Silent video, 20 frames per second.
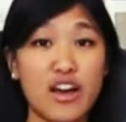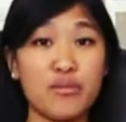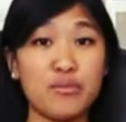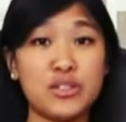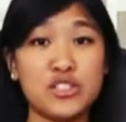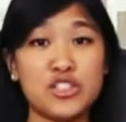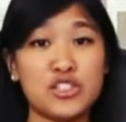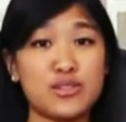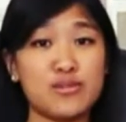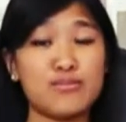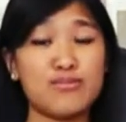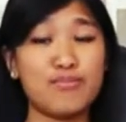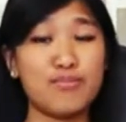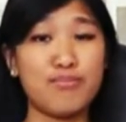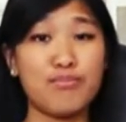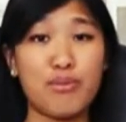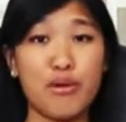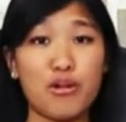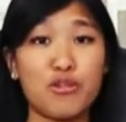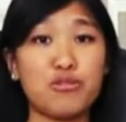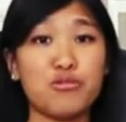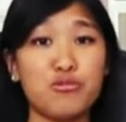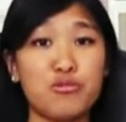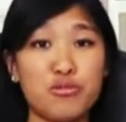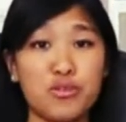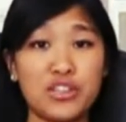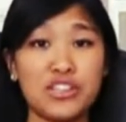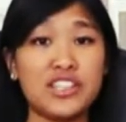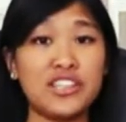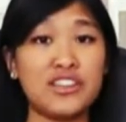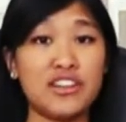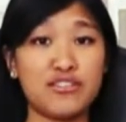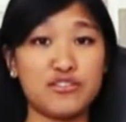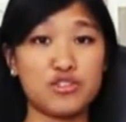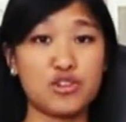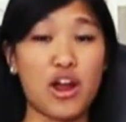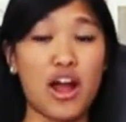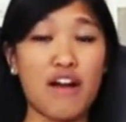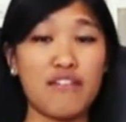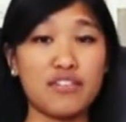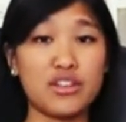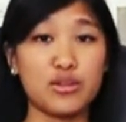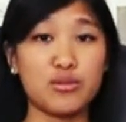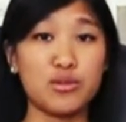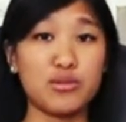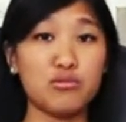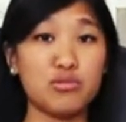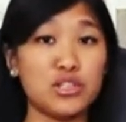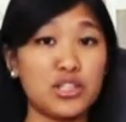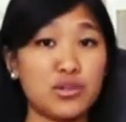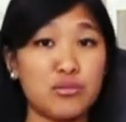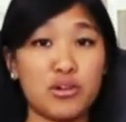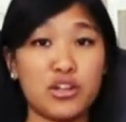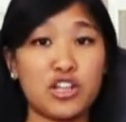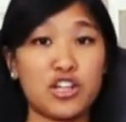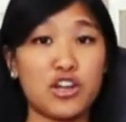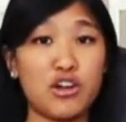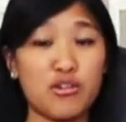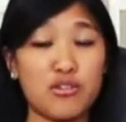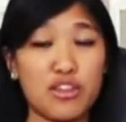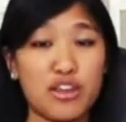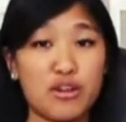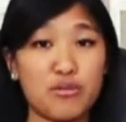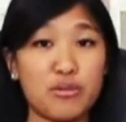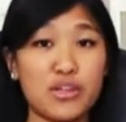We just both really love traveling. We really want to go there.